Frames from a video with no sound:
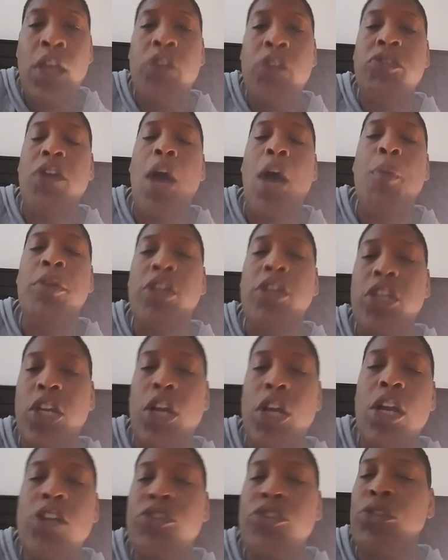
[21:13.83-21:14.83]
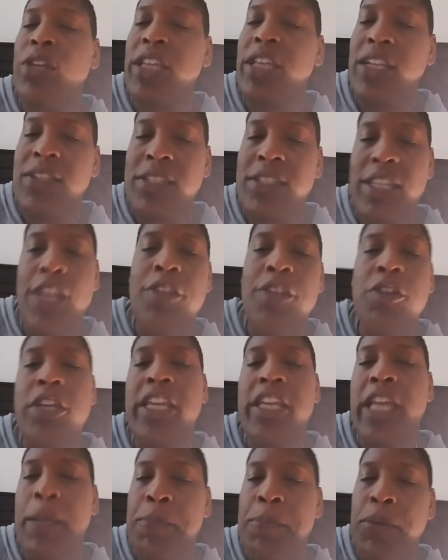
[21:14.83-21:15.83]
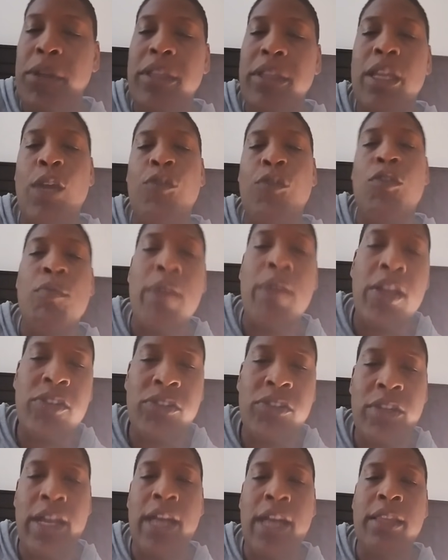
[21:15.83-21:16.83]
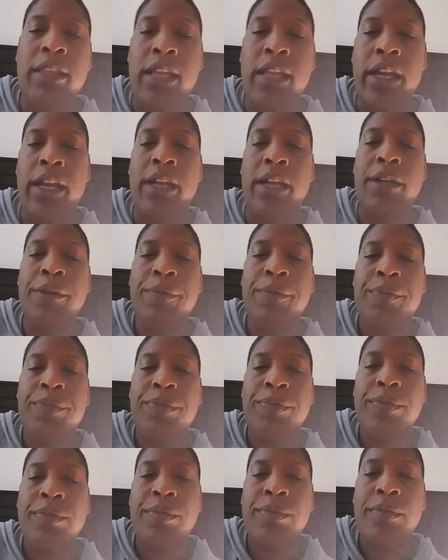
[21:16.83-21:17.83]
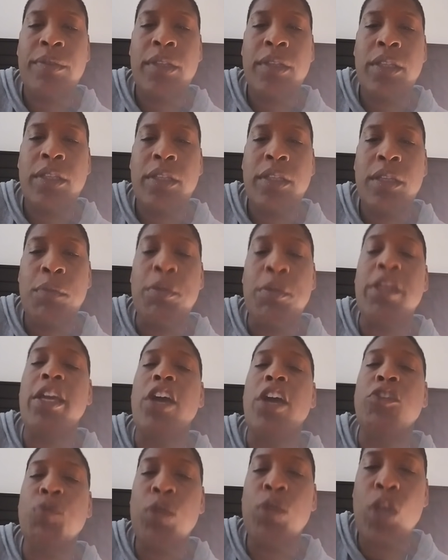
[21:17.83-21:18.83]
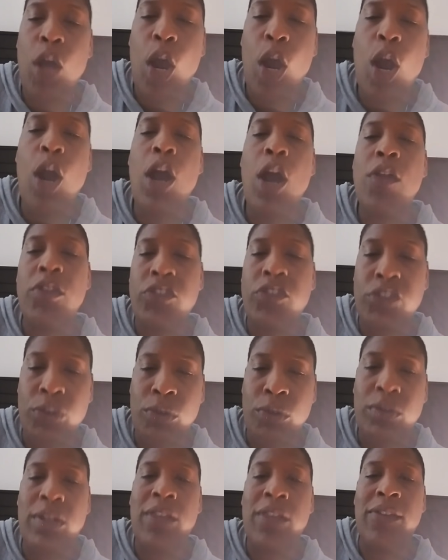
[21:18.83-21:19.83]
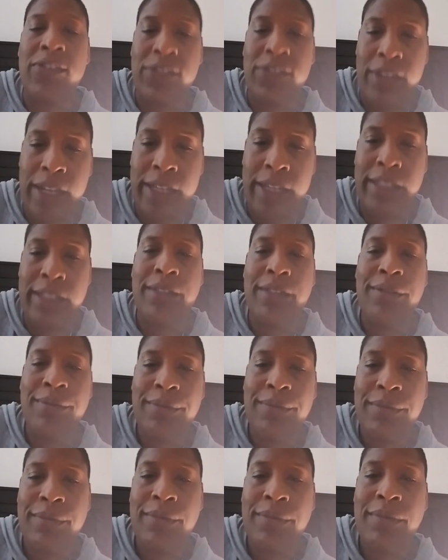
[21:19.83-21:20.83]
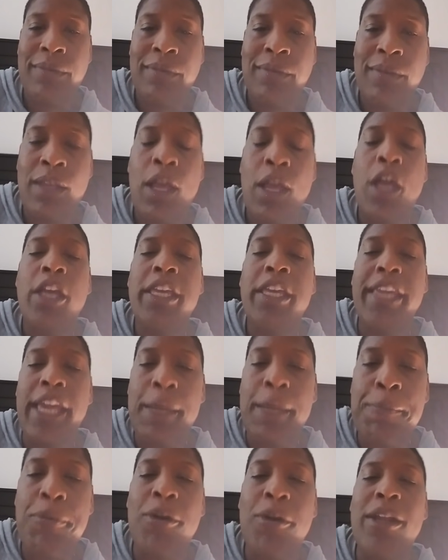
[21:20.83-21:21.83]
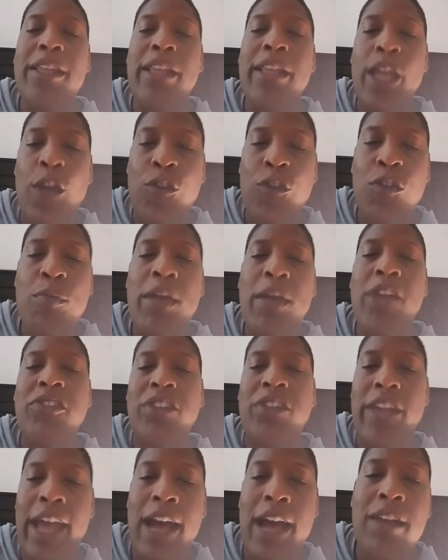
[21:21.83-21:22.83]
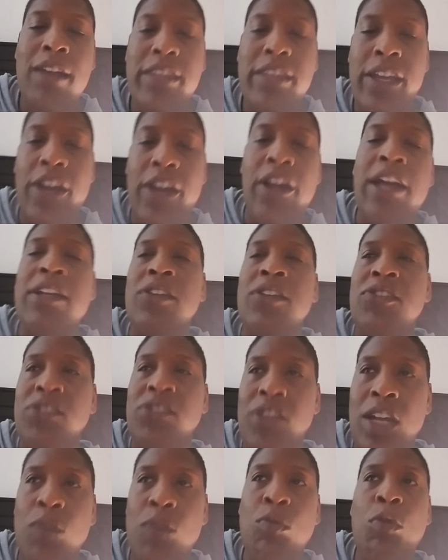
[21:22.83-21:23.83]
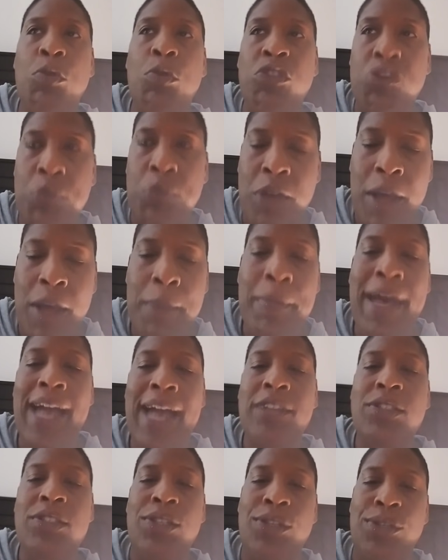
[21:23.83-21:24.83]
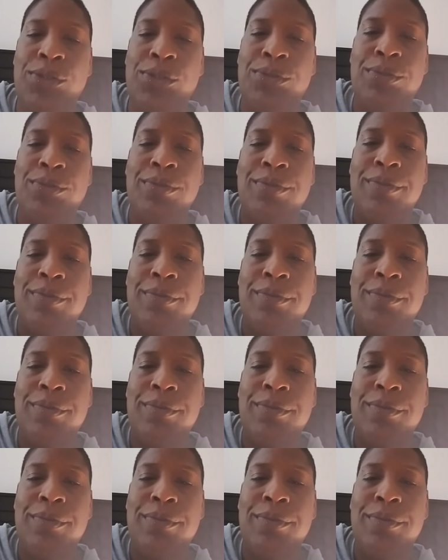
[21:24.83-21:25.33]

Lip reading: So I would encourage you to continue to keep putting the information out there because we are the children of the sun. Keep putting the information out there and the sun will respond back to you.